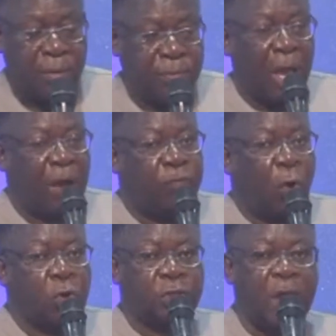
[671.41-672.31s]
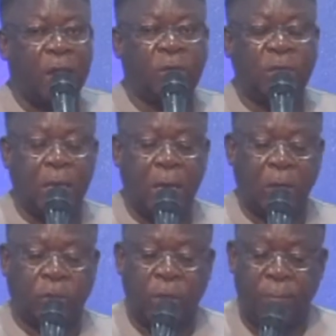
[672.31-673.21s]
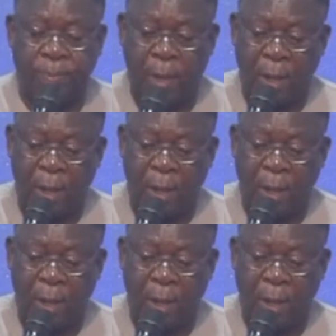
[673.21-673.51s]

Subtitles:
They have lost their dignity.